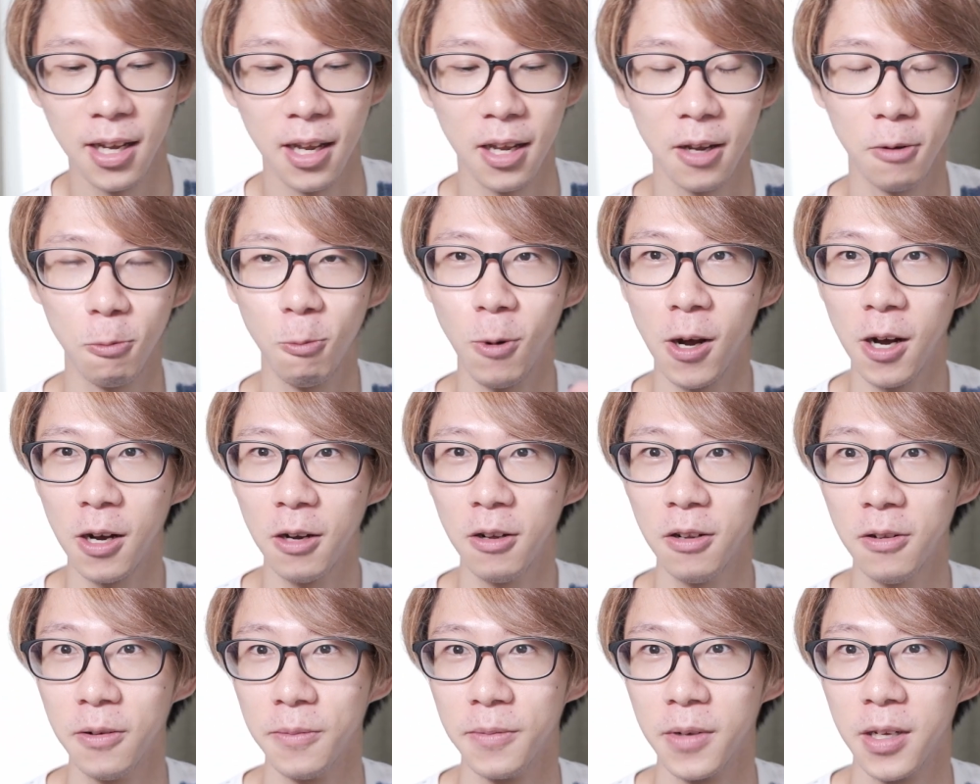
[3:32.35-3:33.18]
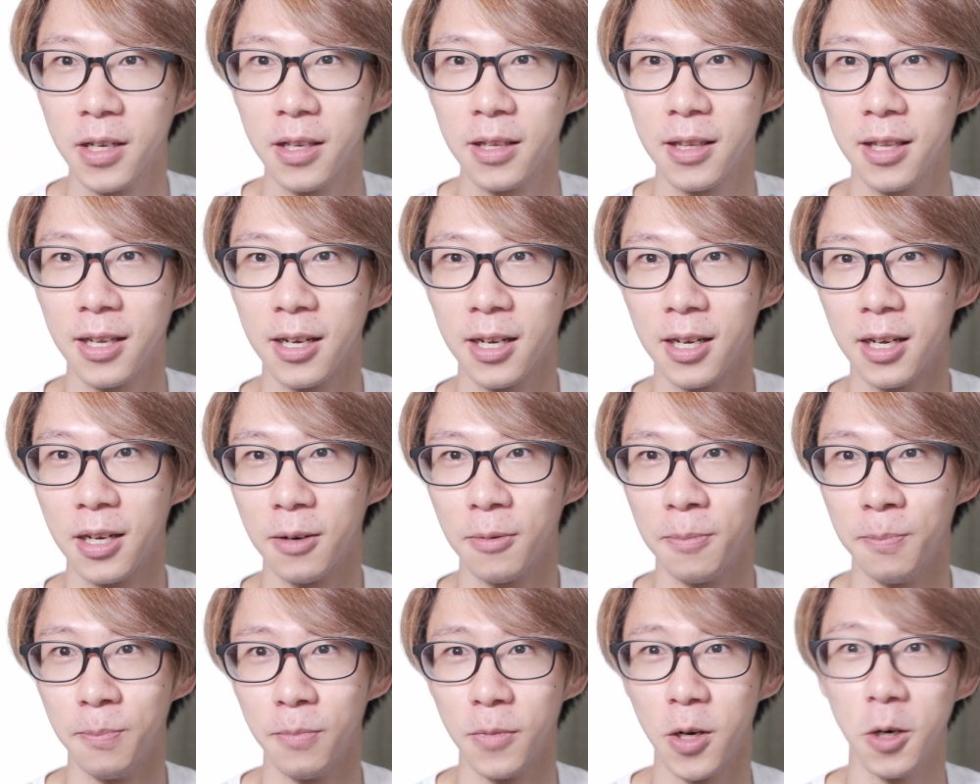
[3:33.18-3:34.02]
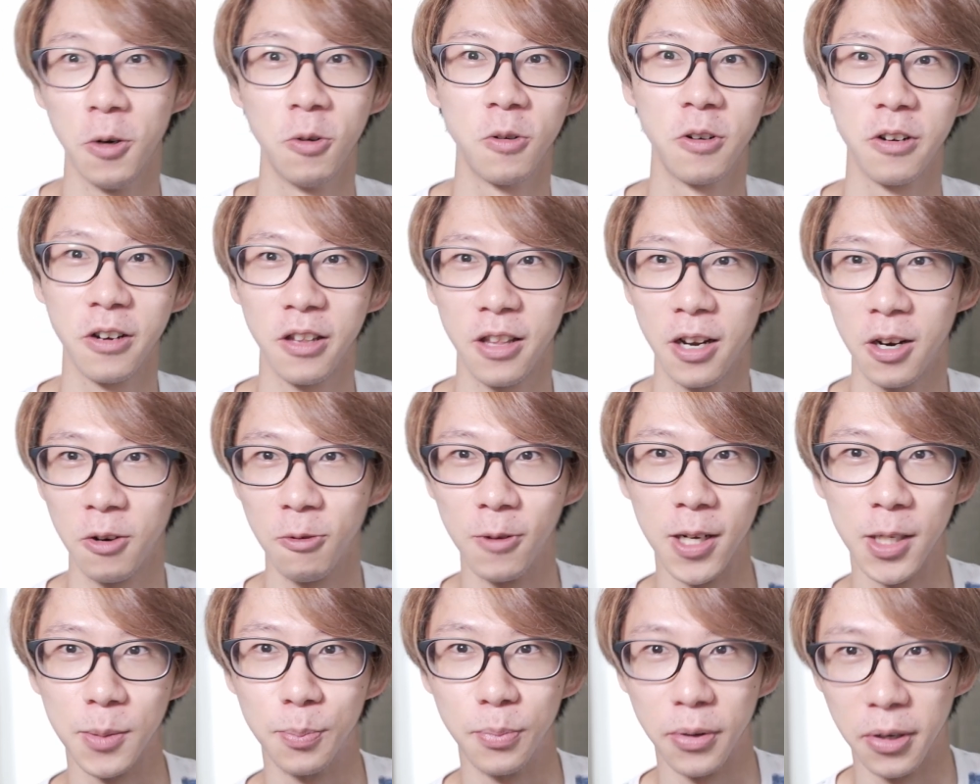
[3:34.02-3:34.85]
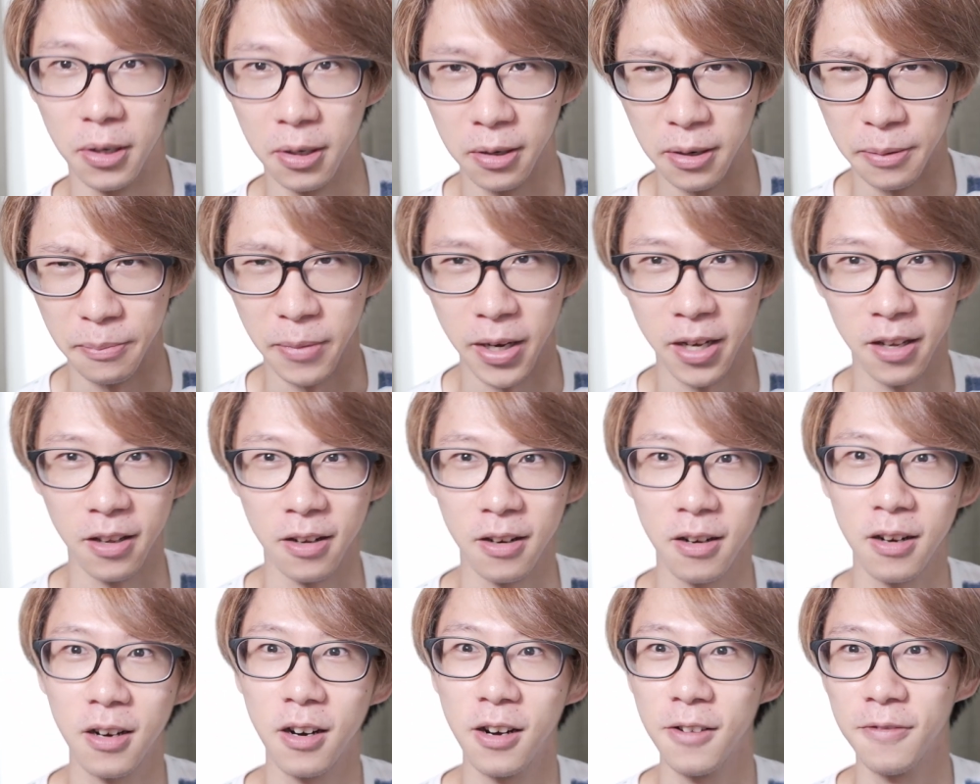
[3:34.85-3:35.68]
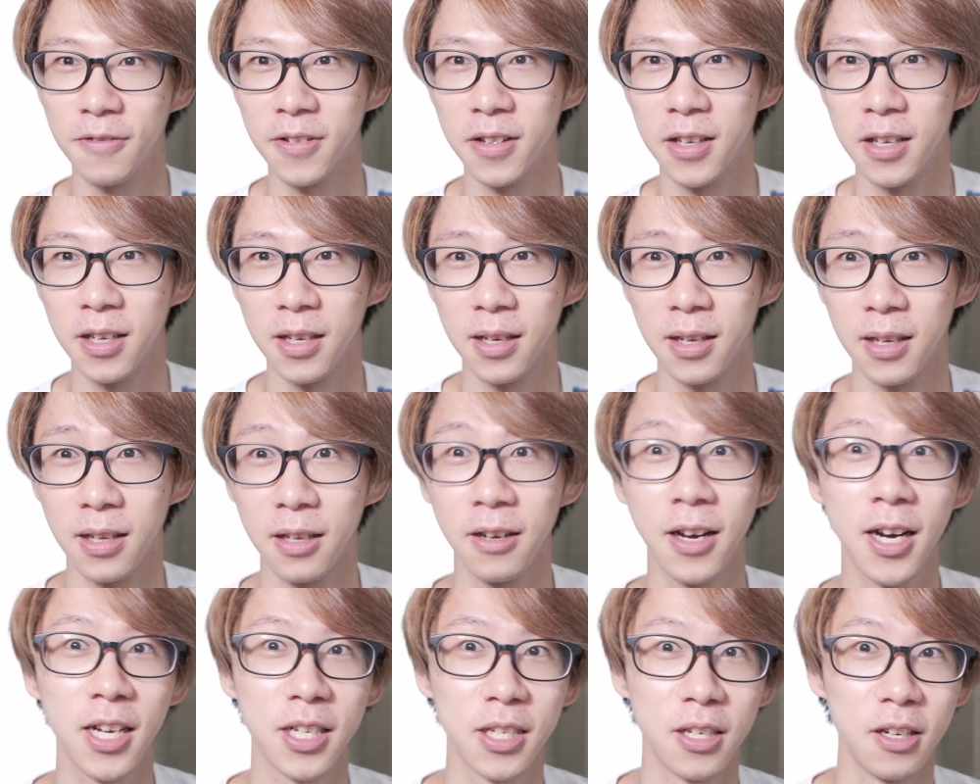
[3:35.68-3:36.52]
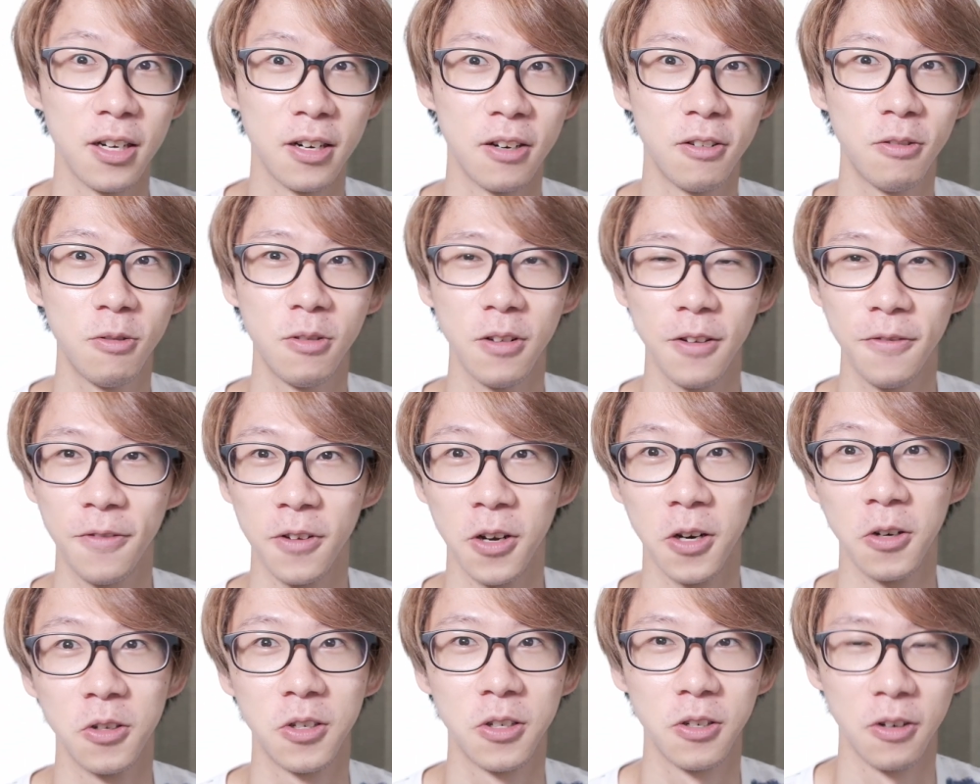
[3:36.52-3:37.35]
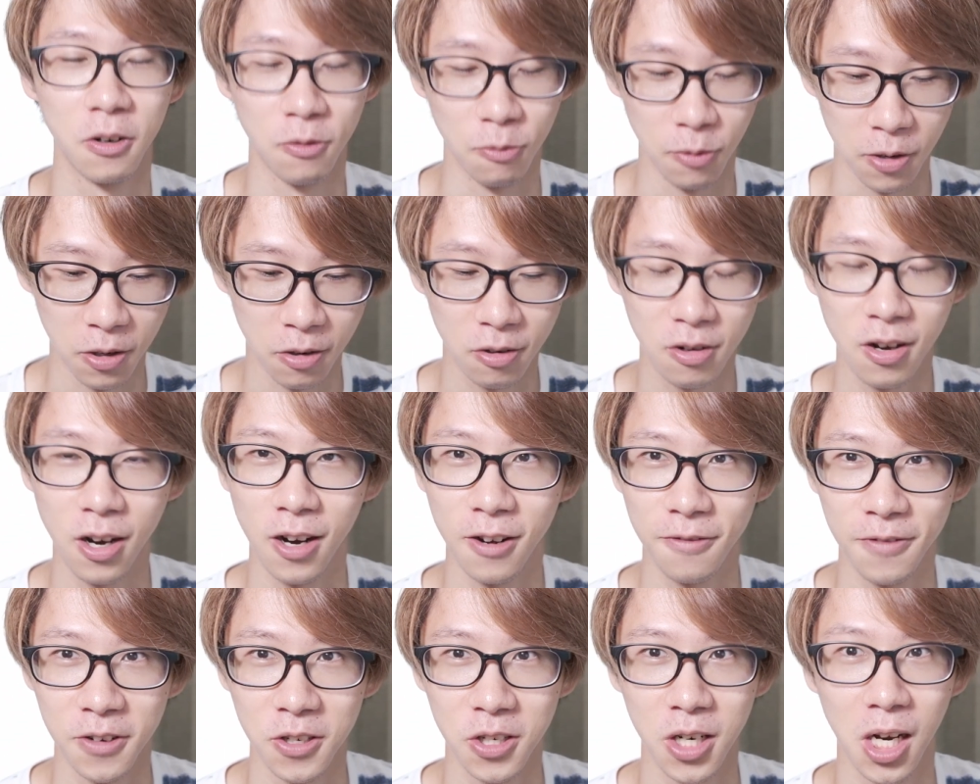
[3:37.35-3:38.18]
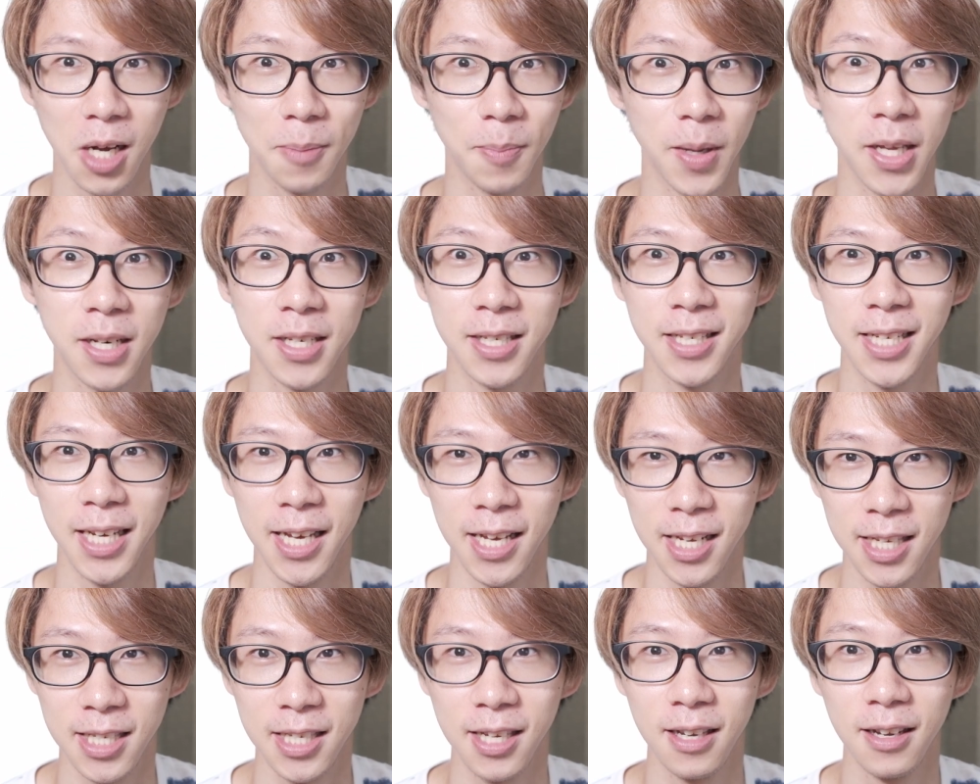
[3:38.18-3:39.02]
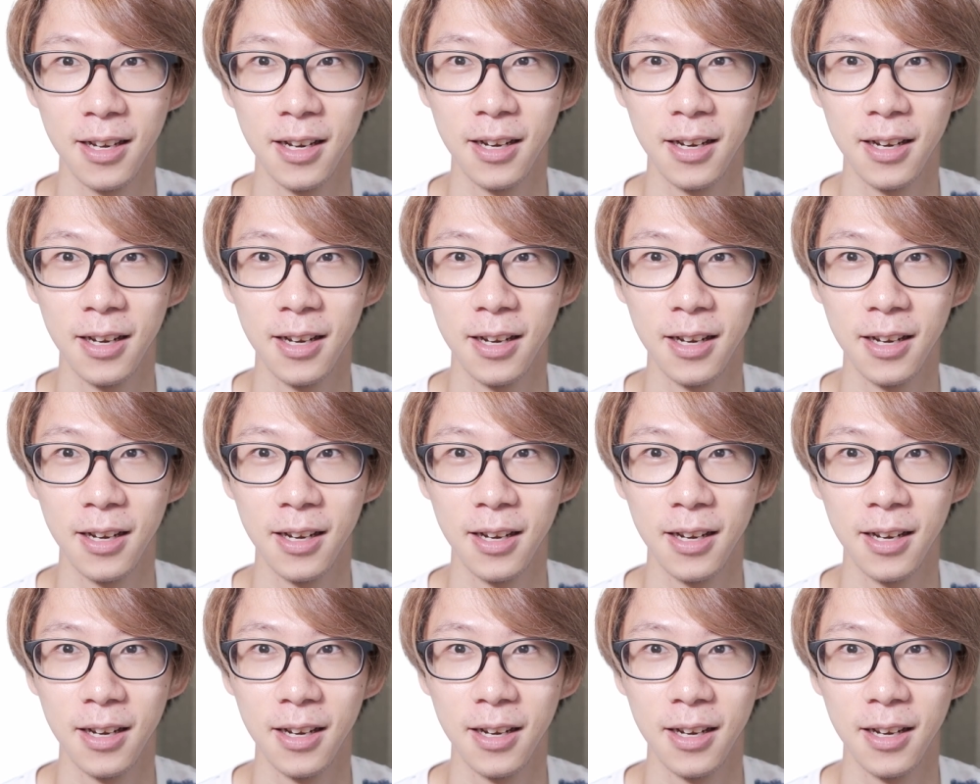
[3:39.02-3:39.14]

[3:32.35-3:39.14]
And while the owner there was brewing my coffee, you guys know if you go to a real coffee shop, it takes